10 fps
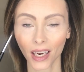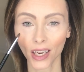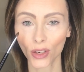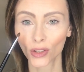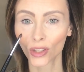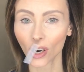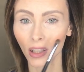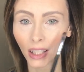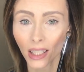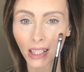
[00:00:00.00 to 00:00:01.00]
then I used
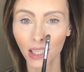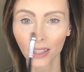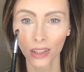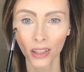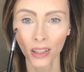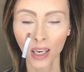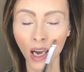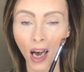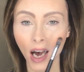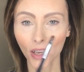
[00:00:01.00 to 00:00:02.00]
Scarlet concealer
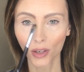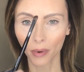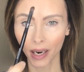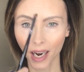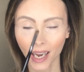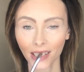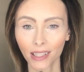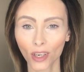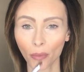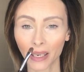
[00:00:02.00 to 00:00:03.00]
under my
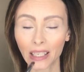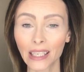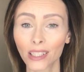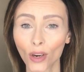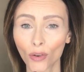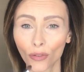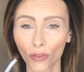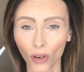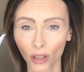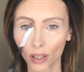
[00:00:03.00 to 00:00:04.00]
eyes and on my T-zone
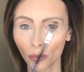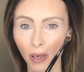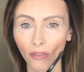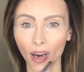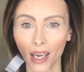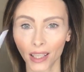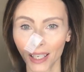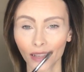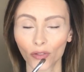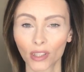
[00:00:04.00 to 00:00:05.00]
for a little bit of
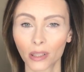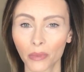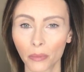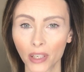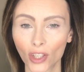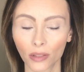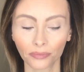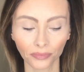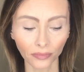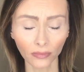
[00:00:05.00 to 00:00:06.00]
highlighting for some
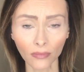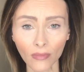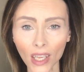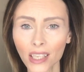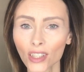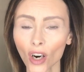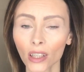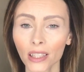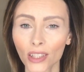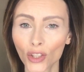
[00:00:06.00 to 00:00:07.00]
dimension. And
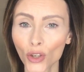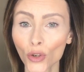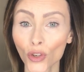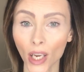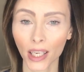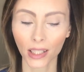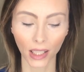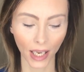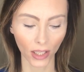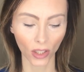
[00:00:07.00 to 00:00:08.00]
Scarlet is 2 shades
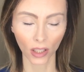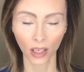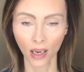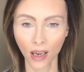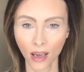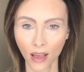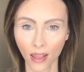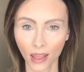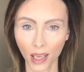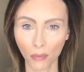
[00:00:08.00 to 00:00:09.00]
lighter
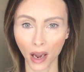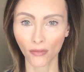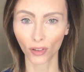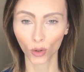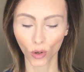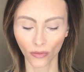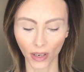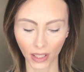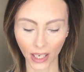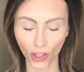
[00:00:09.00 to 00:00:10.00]
than my velour
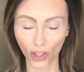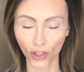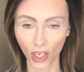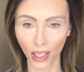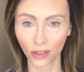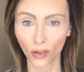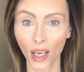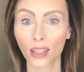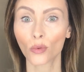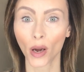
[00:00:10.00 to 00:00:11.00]
foundation shade, so
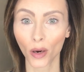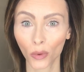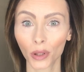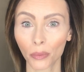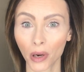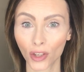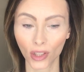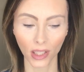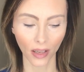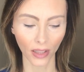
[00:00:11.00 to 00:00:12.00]
that's why it really
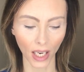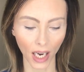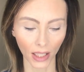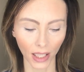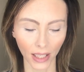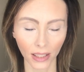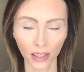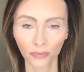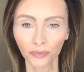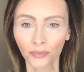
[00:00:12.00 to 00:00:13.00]
punches out that highlight.